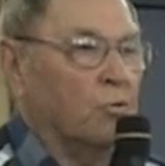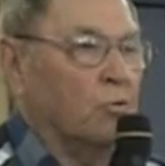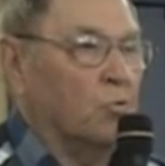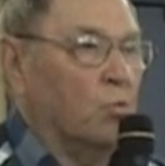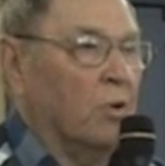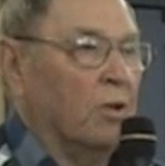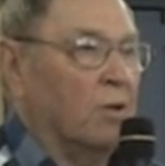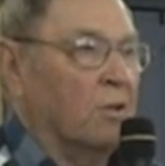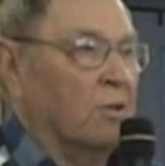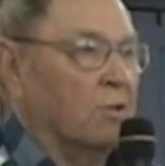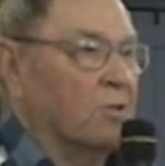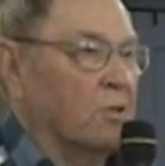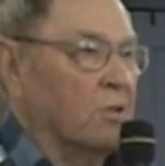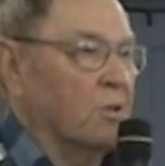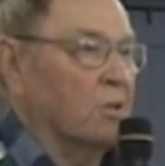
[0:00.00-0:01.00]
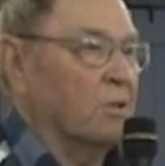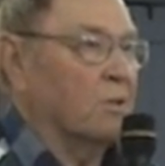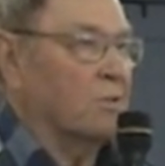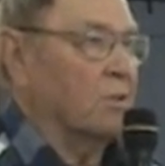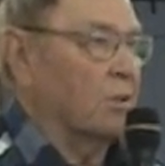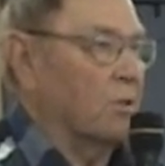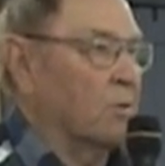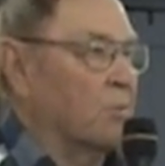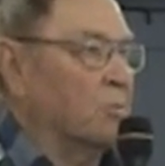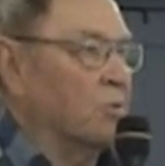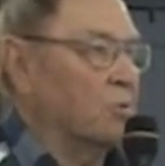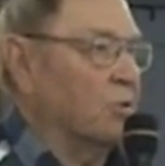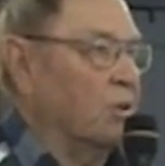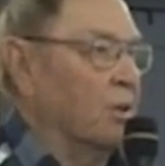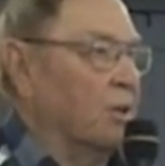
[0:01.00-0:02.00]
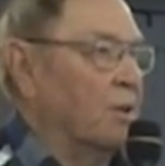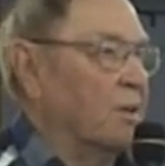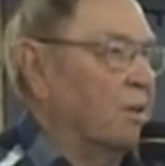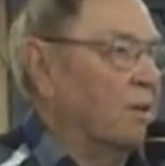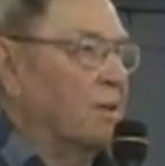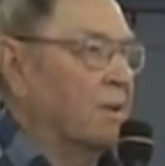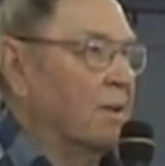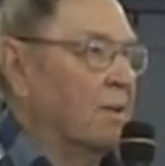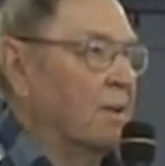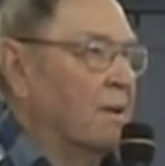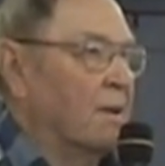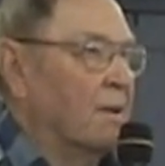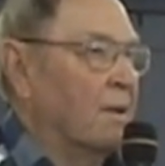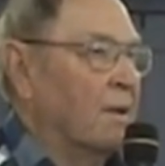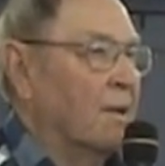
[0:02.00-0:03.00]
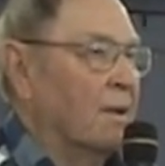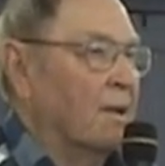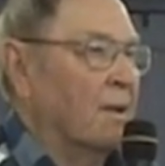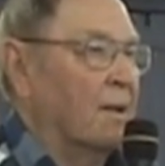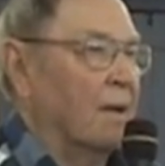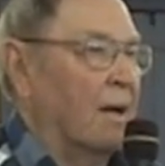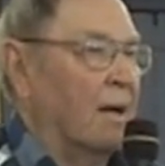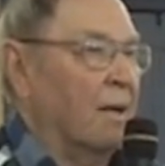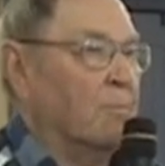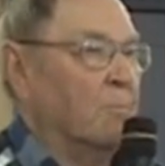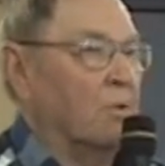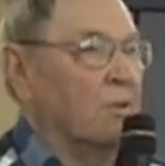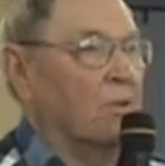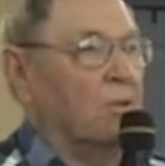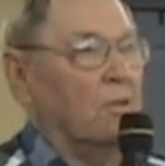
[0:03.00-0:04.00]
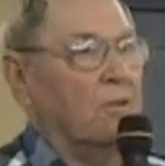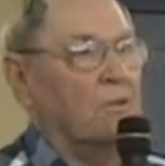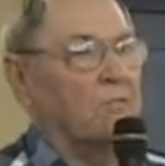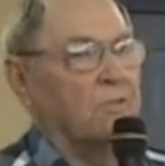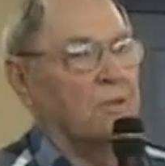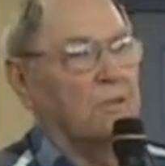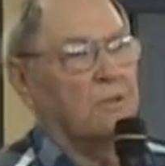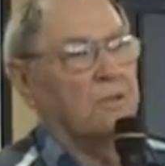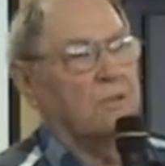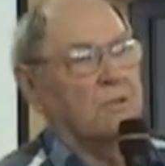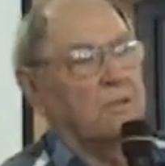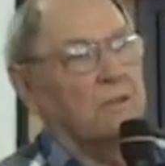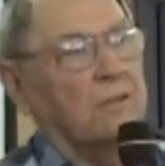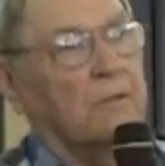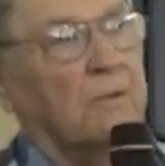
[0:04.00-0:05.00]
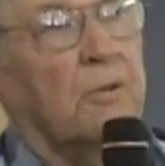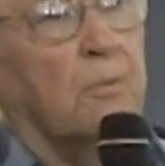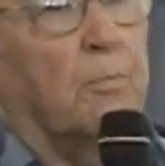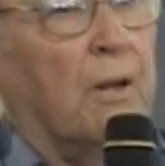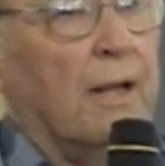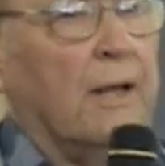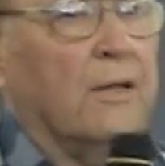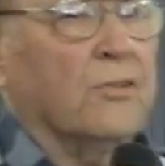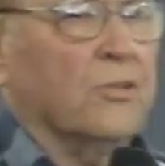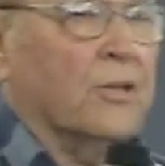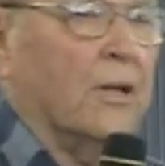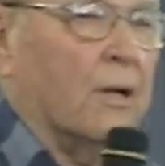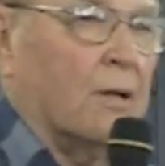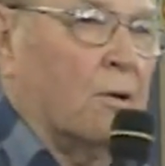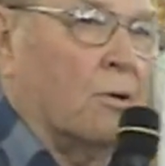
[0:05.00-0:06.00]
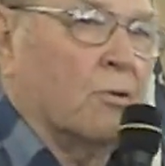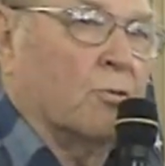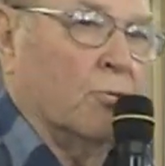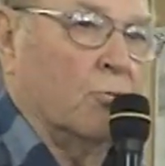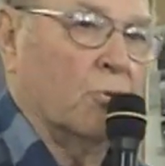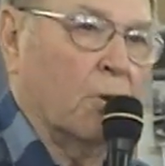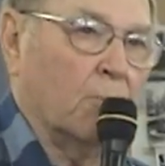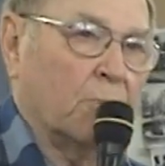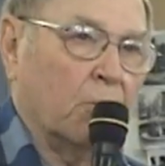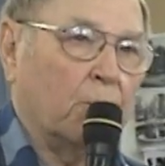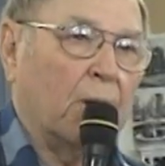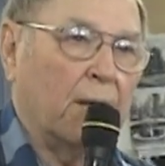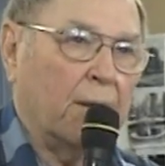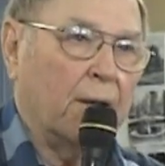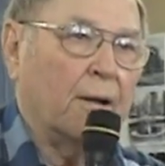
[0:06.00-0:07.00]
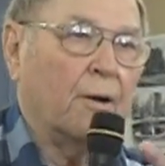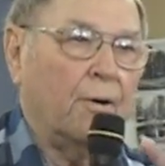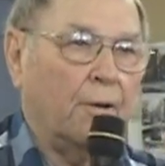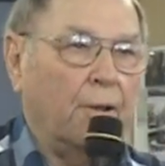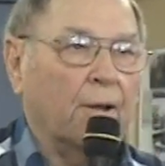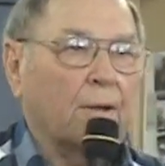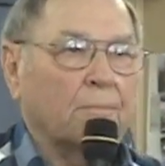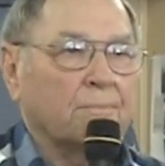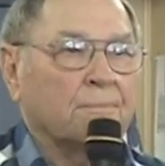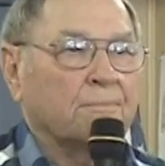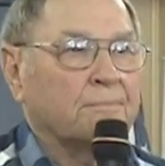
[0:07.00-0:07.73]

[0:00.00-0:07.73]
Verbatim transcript: who witness it seldom see it. And I believe that the black settlers who come to my area